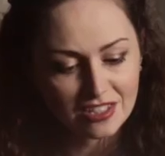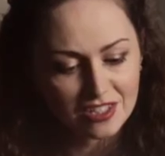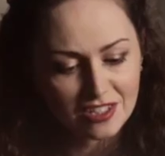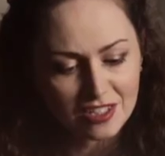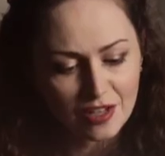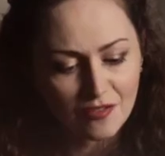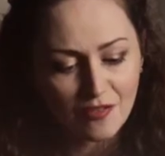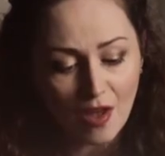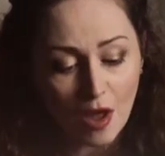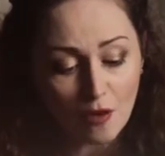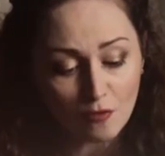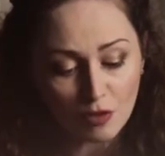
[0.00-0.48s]
as if
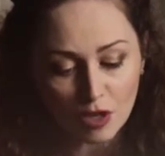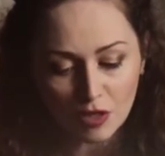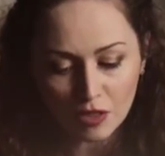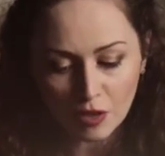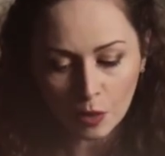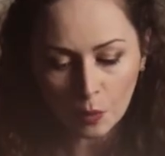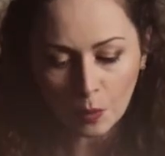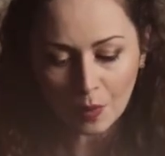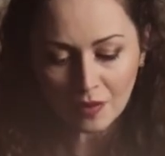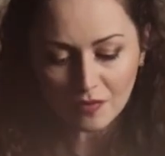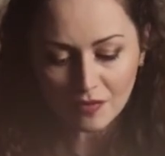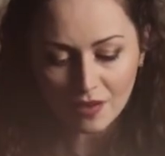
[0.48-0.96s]
everything
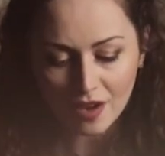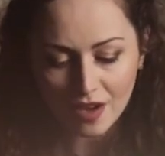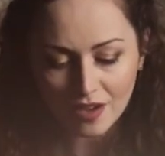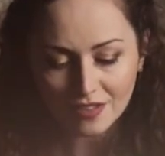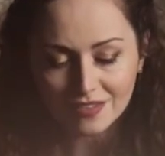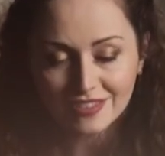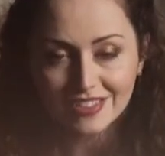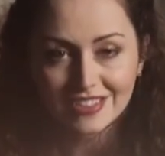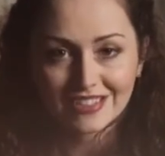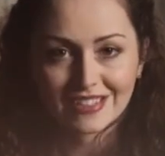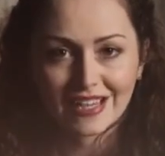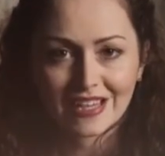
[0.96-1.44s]
we've learnt
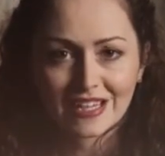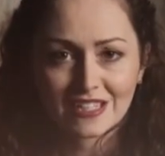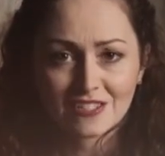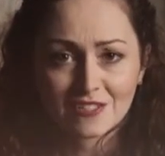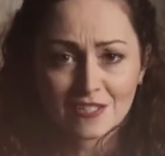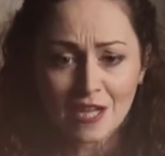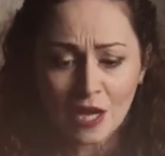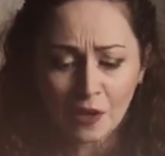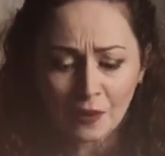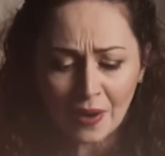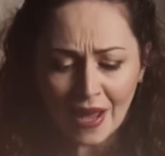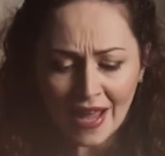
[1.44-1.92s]
today is
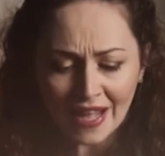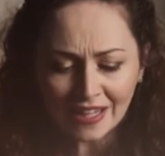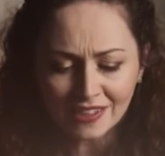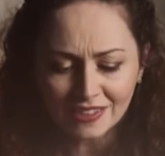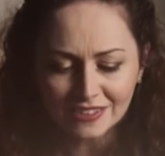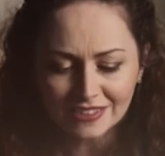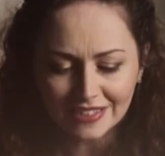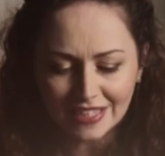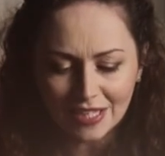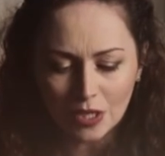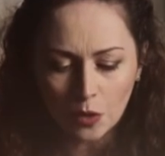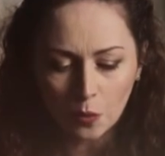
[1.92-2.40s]
now held
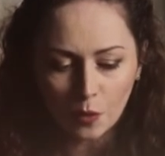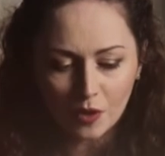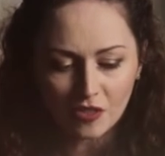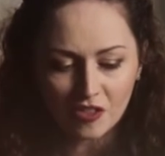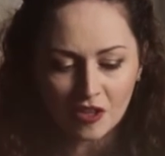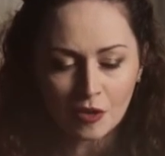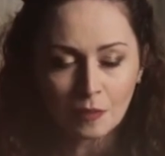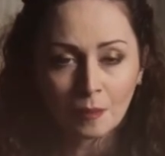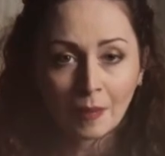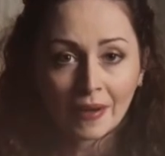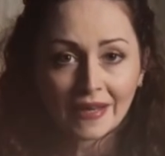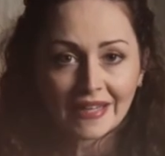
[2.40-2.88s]
here
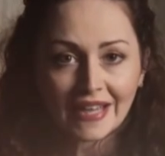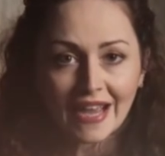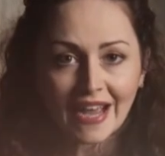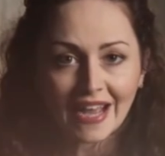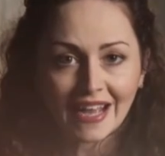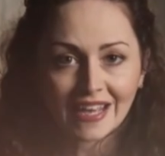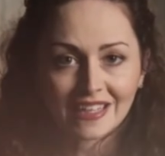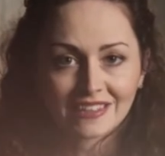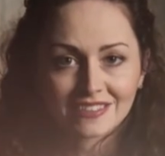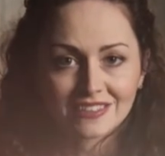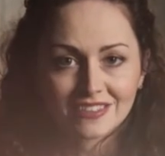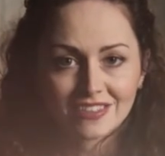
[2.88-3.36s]
within my
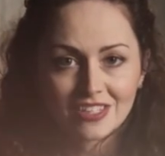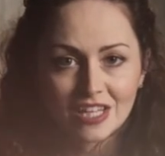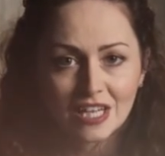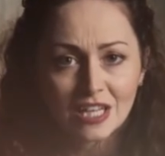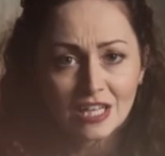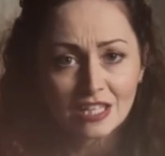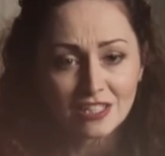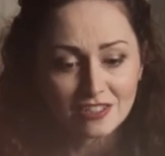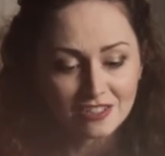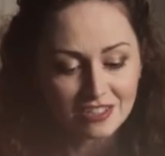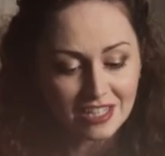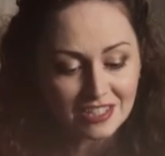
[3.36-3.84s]
hands,
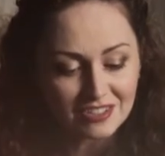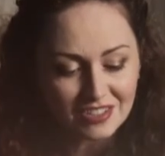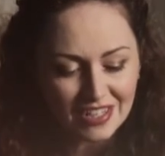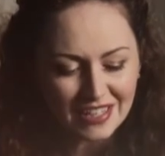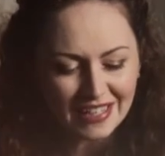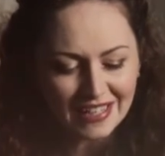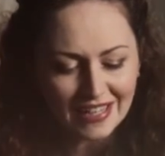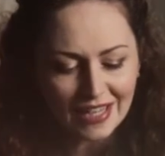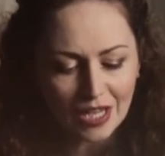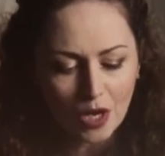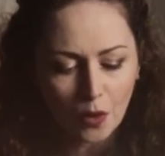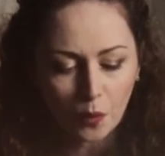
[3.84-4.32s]
sitting
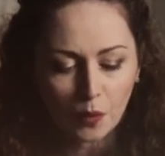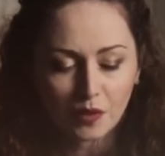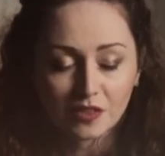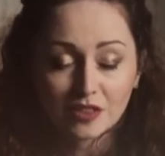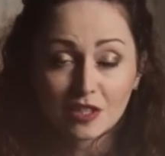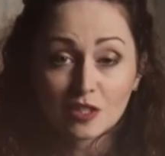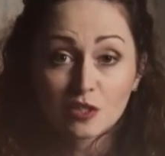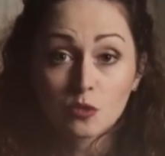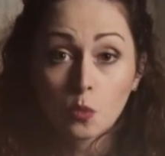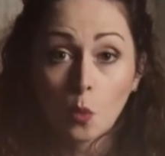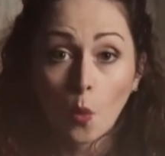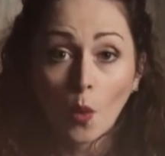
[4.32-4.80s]
here with
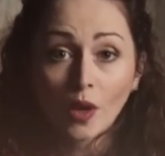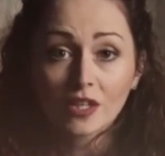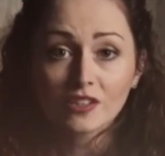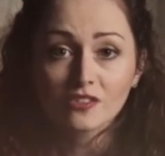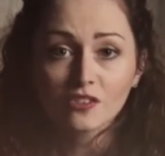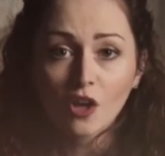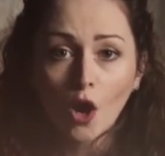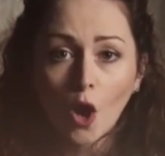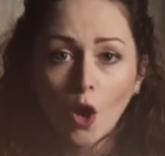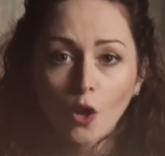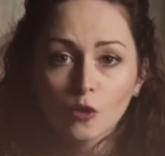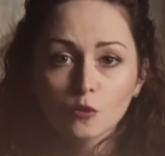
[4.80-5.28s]
this
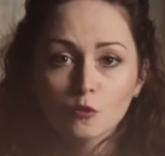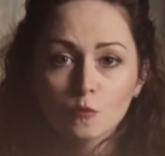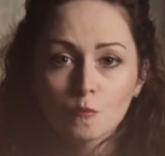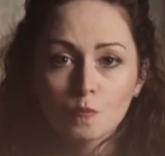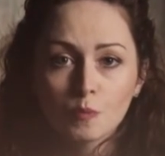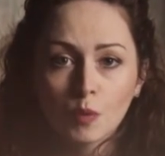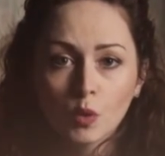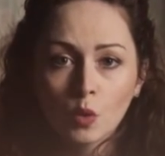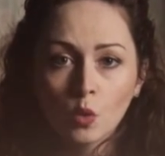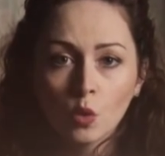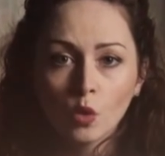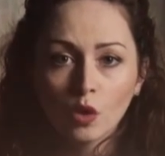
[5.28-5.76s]
white-hot
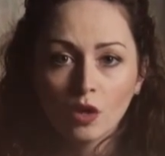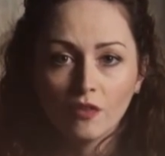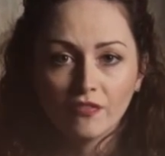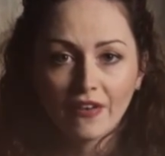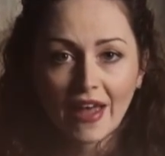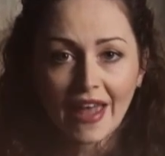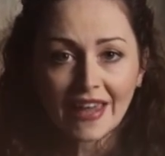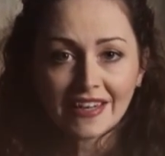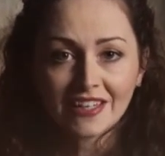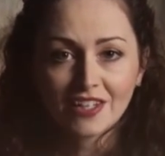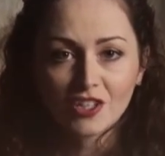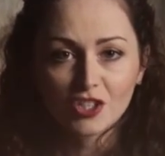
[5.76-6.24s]
ball of
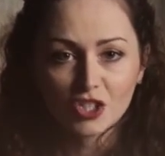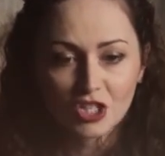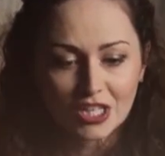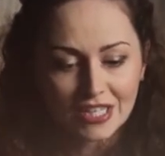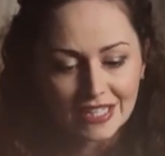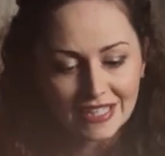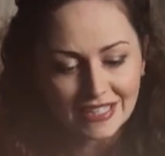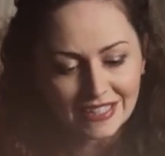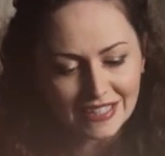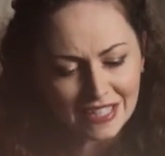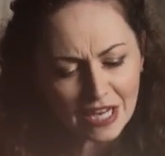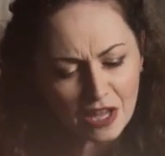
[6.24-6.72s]
energy,
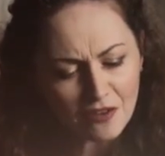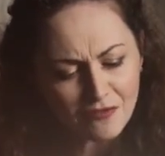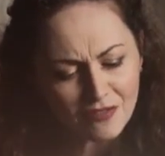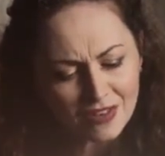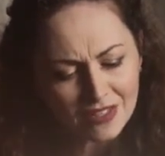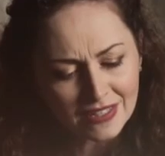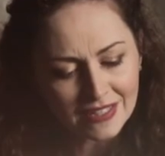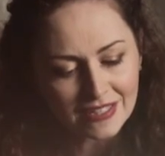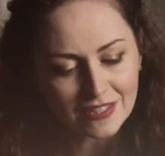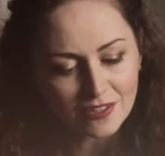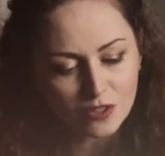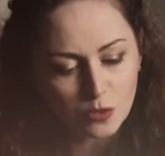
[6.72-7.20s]

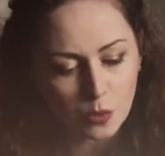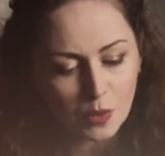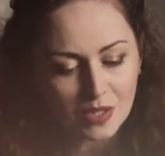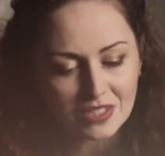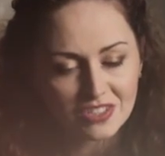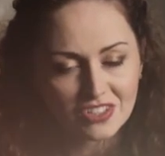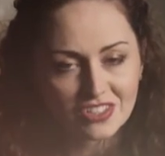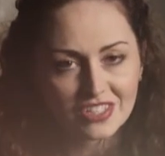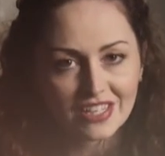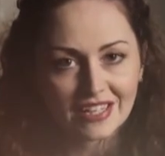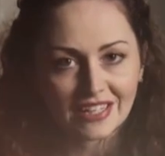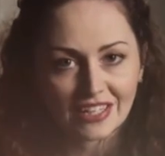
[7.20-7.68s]
cleverly
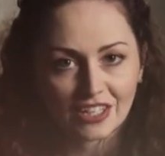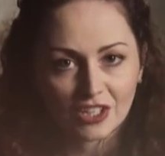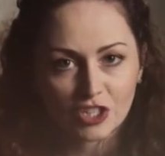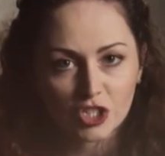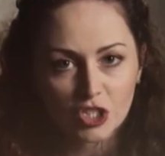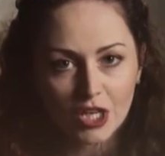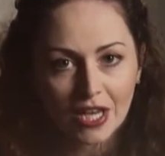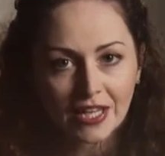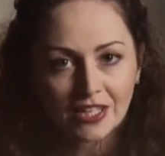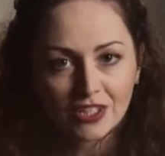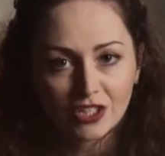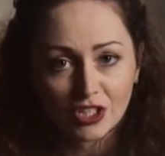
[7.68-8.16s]
twisting and
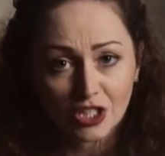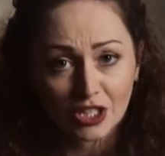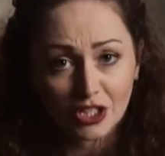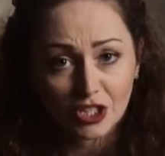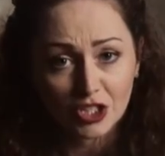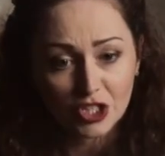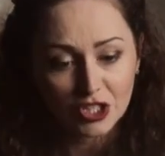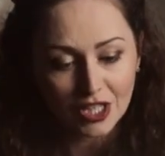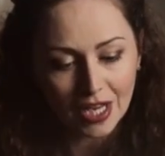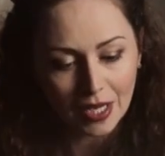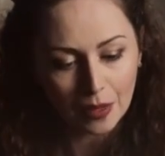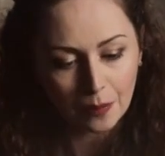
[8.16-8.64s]
changing
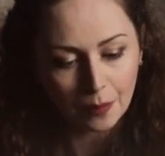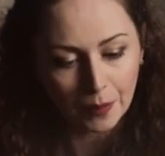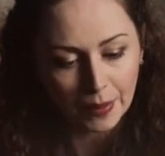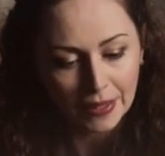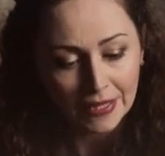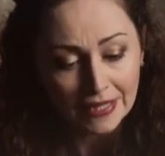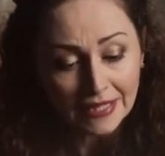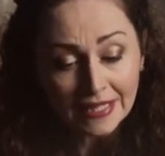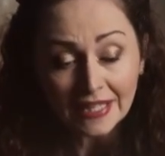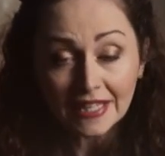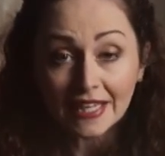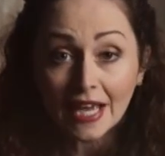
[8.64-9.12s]
shape,
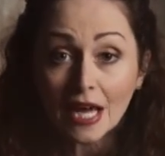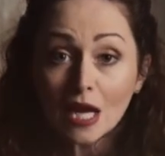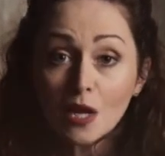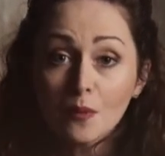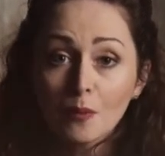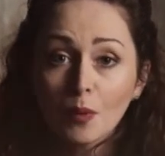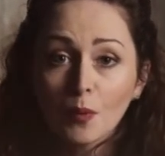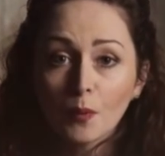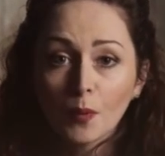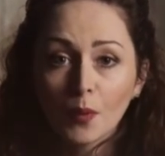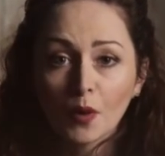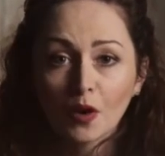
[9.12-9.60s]

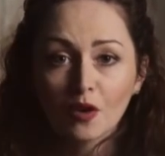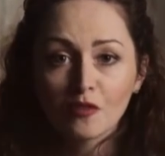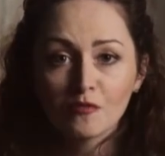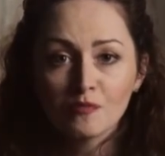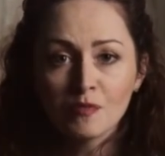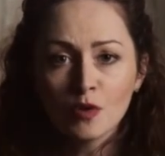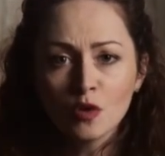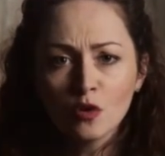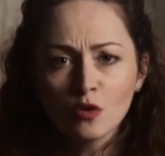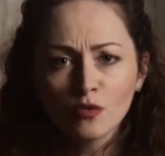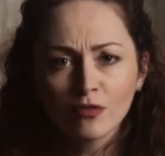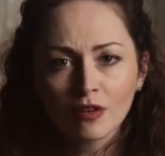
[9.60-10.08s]
capable of
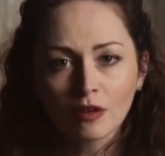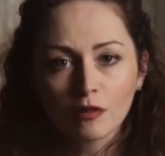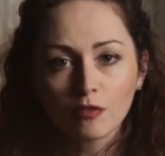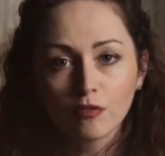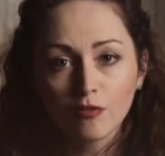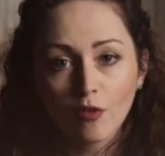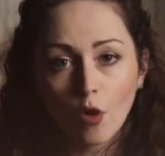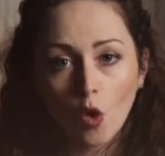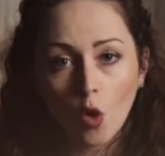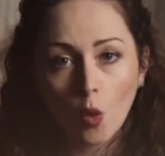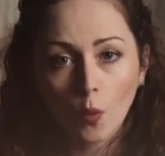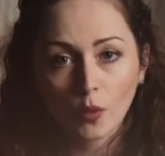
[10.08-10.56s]
moving
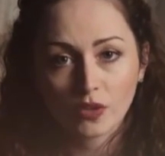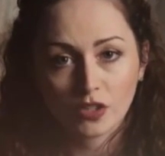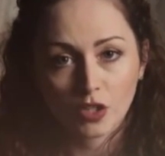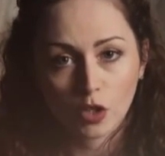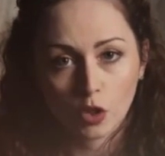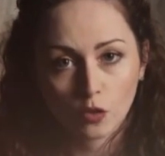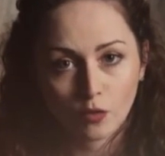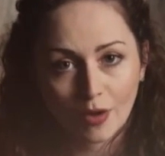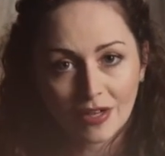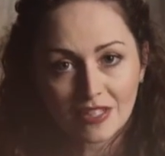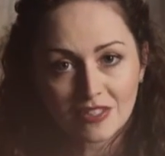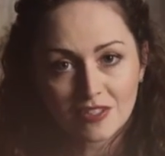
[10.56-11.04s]
forward at
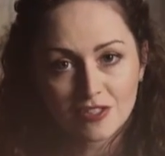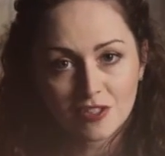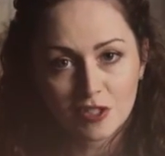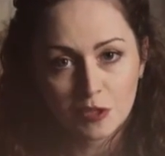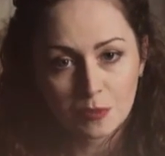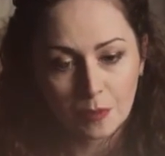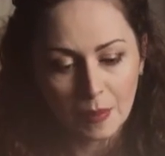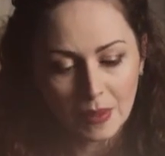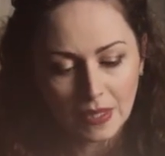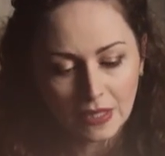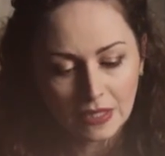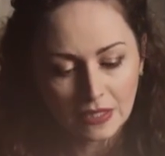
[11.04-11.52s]
great
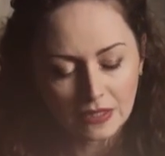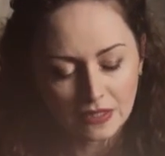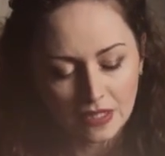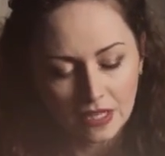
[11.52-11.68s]
speed,